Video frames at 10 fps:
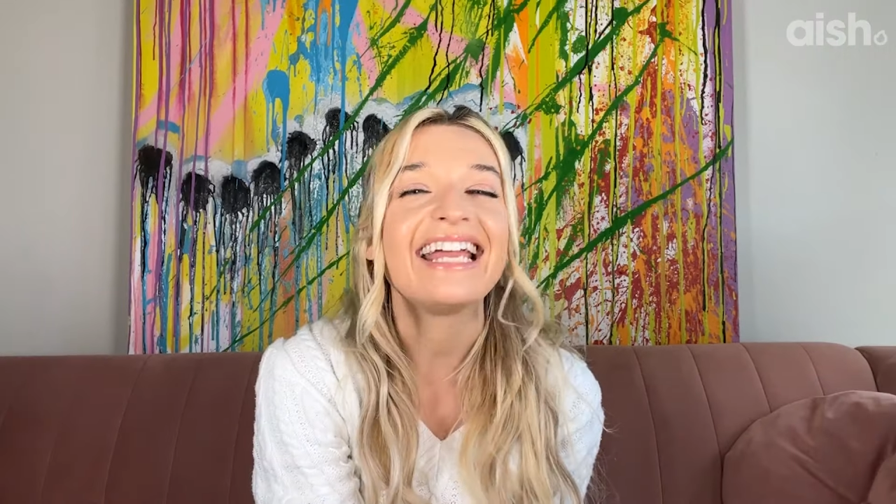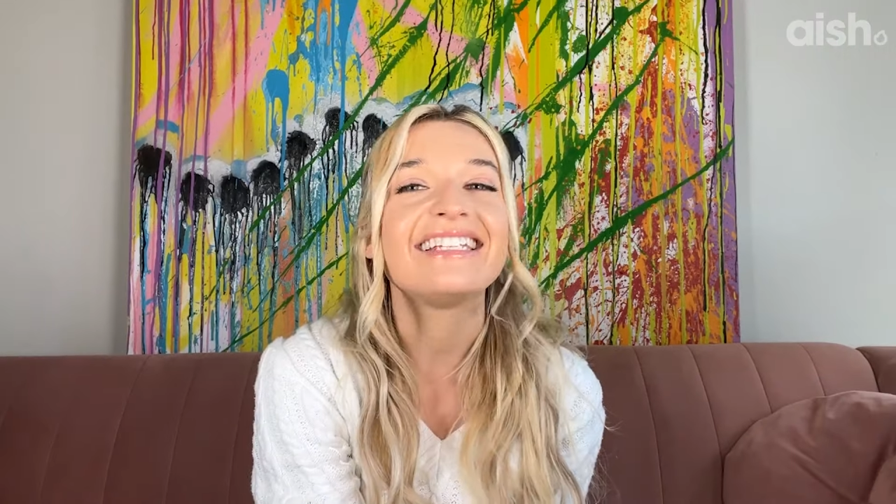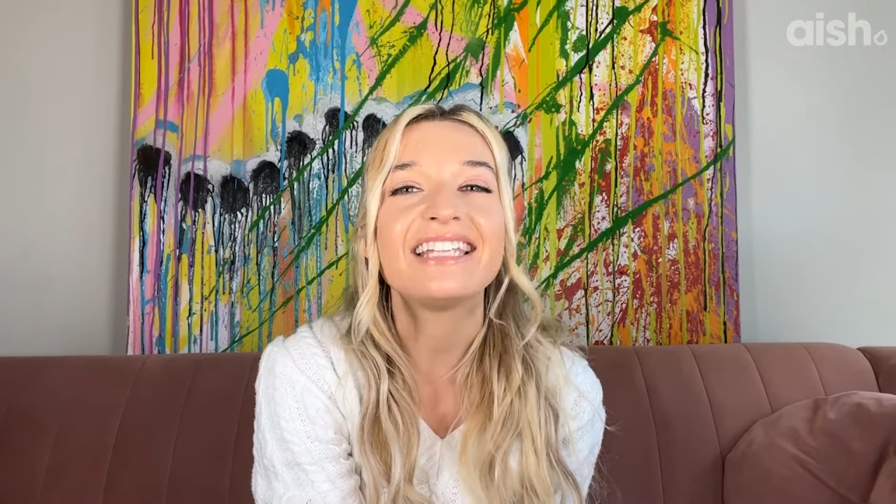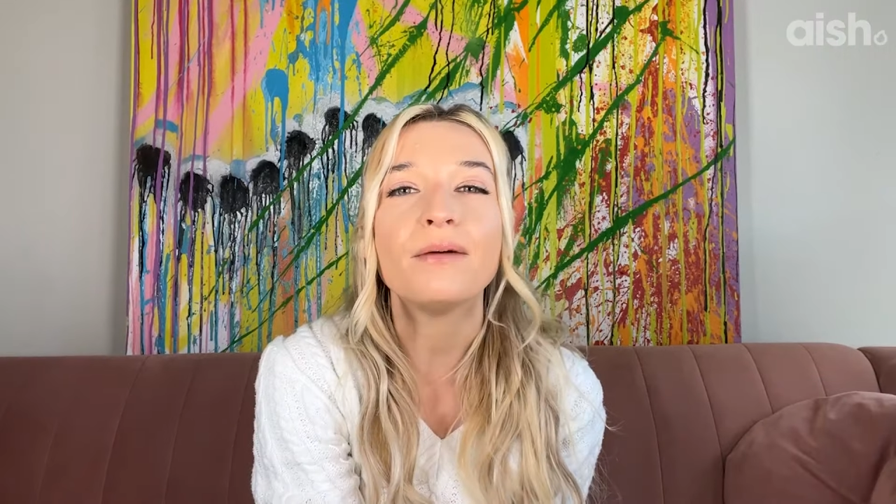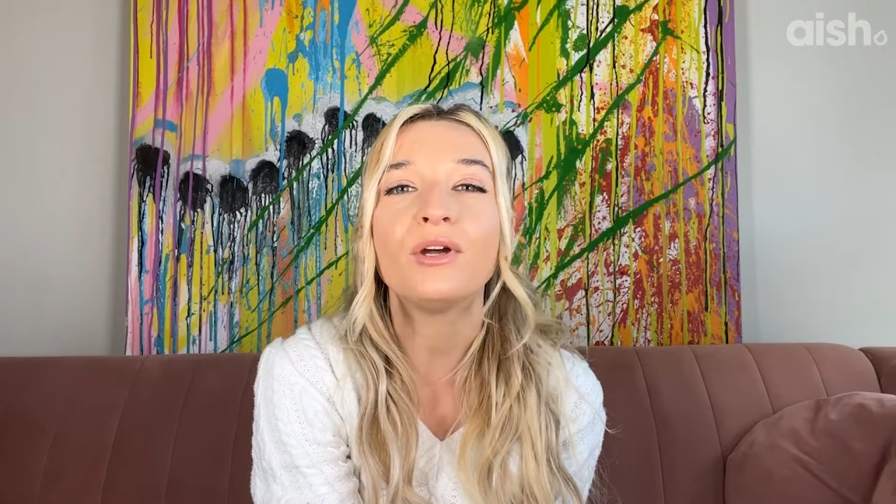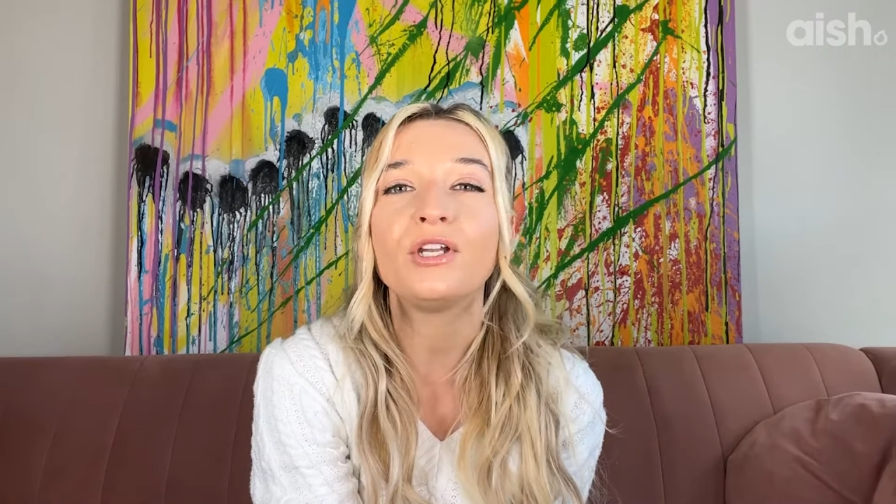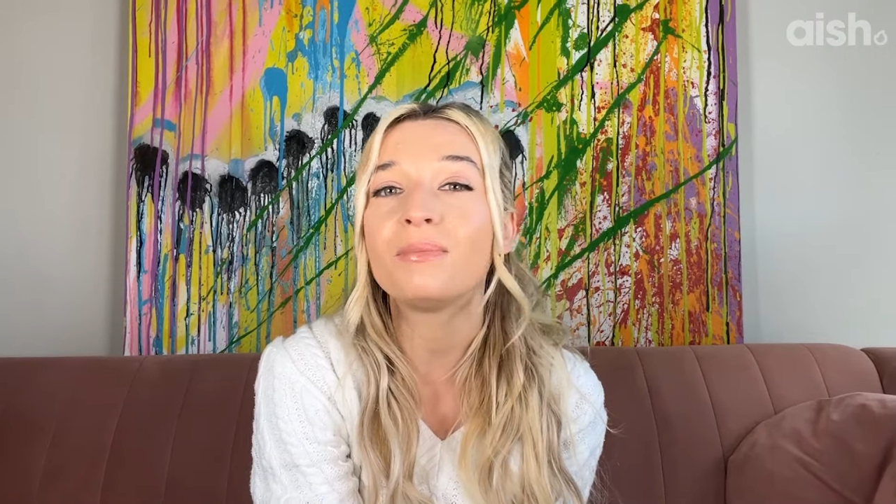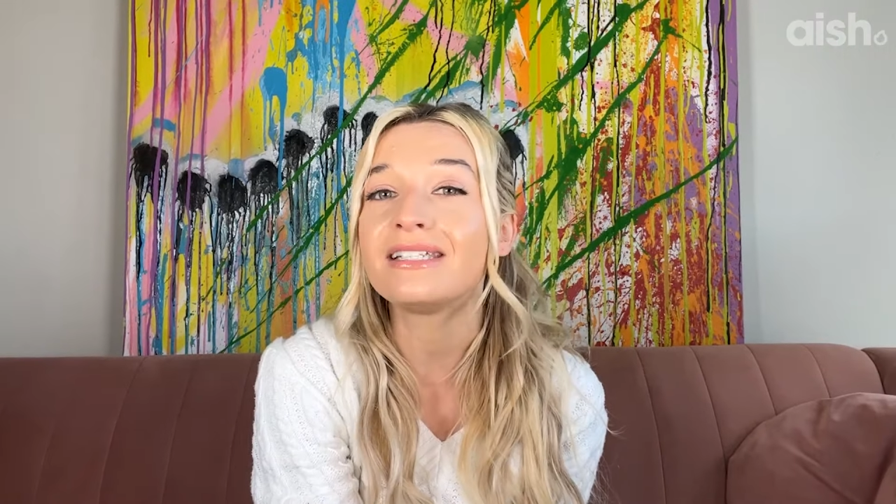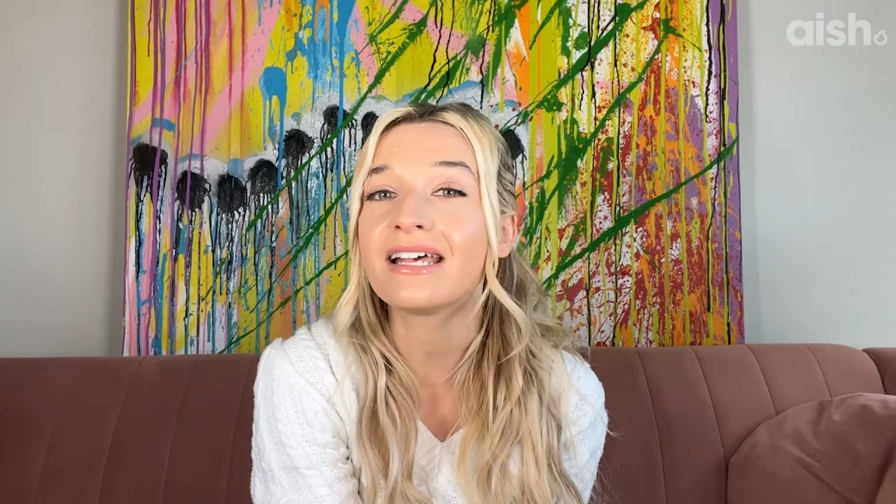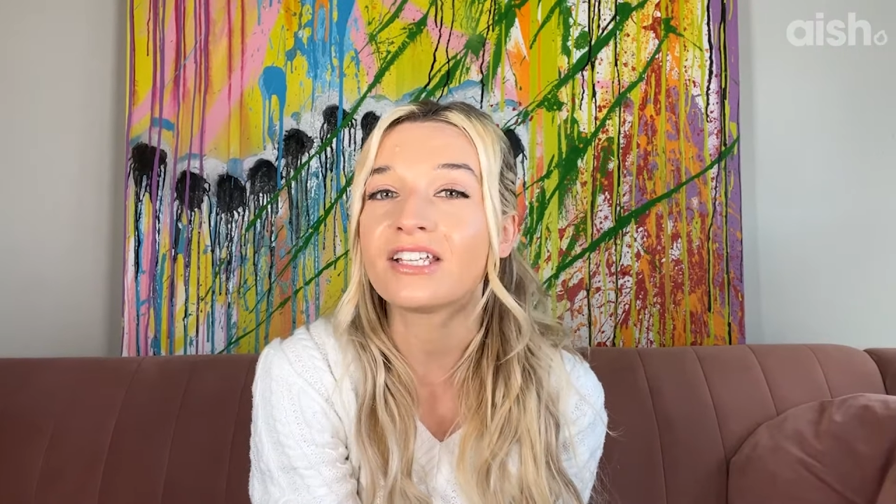is someone who
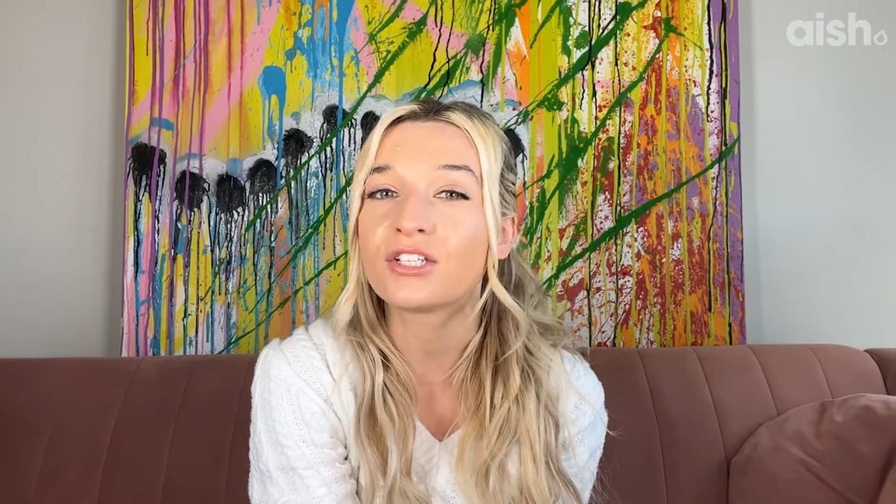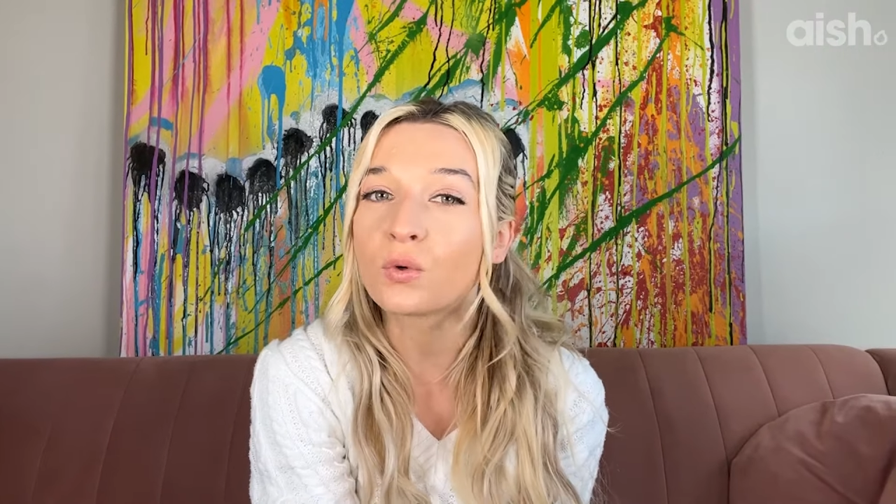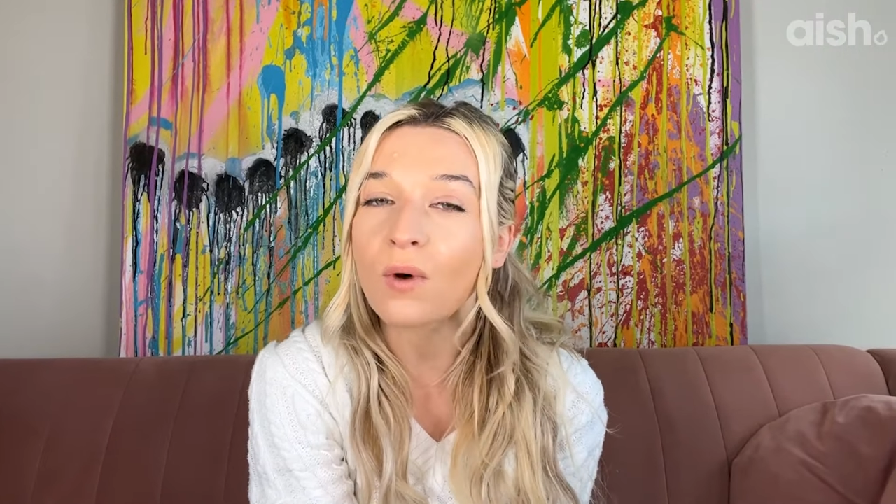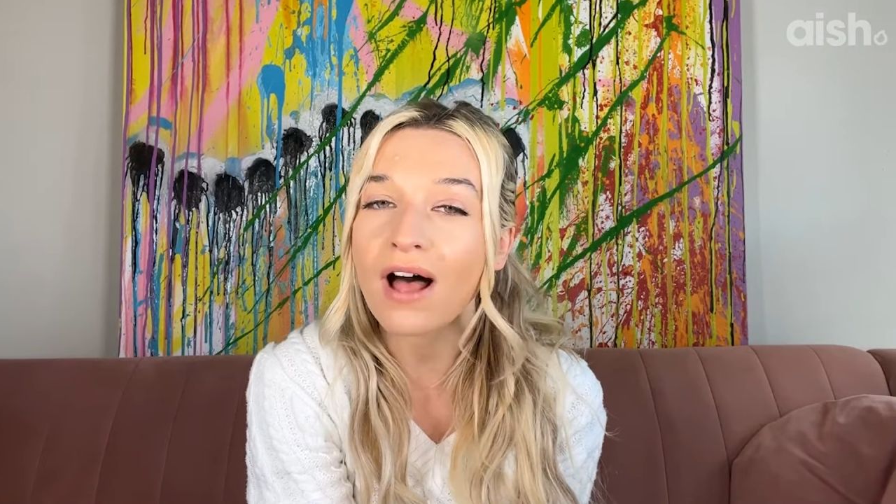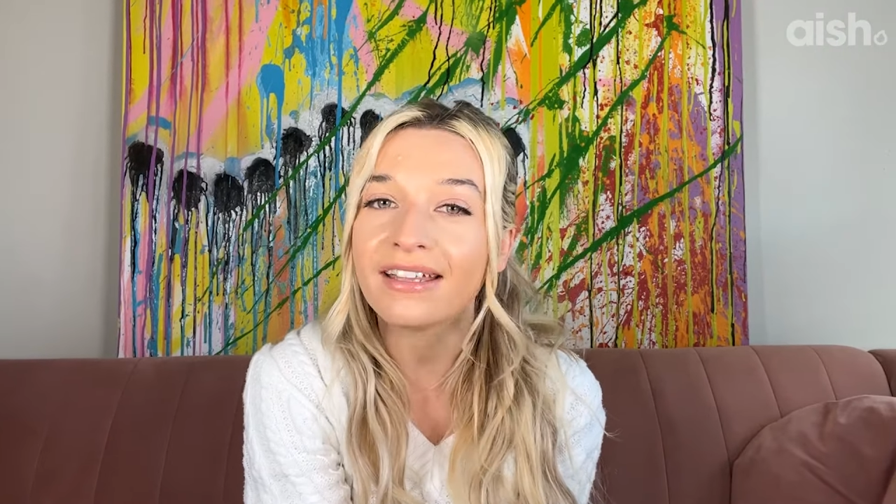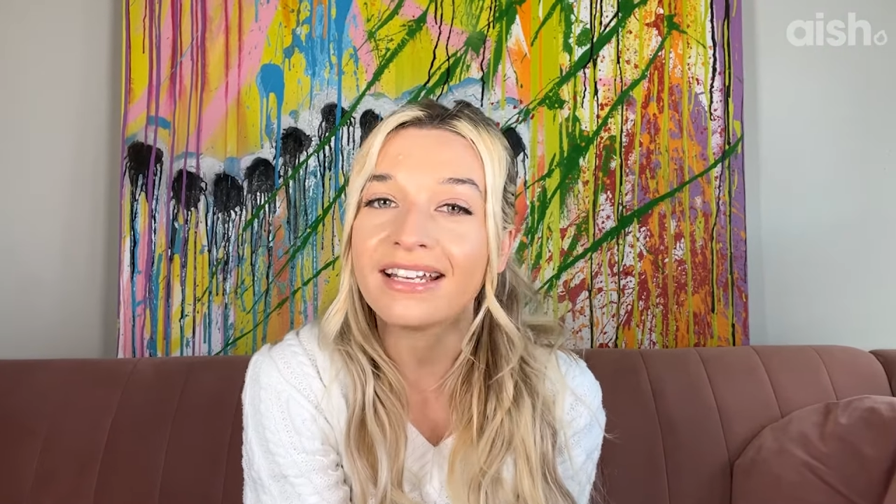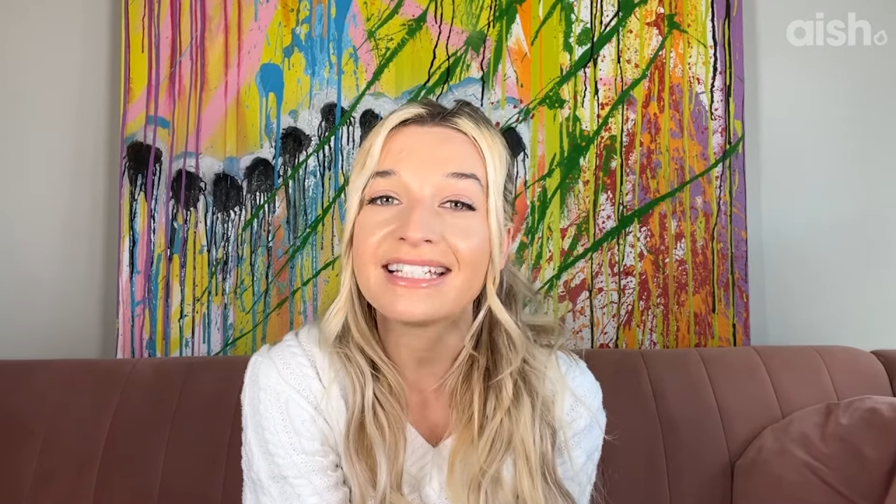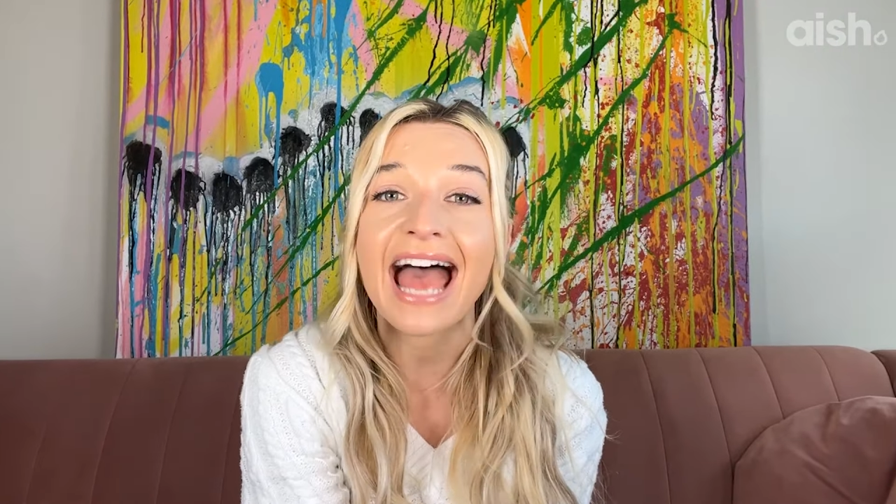possesses qualities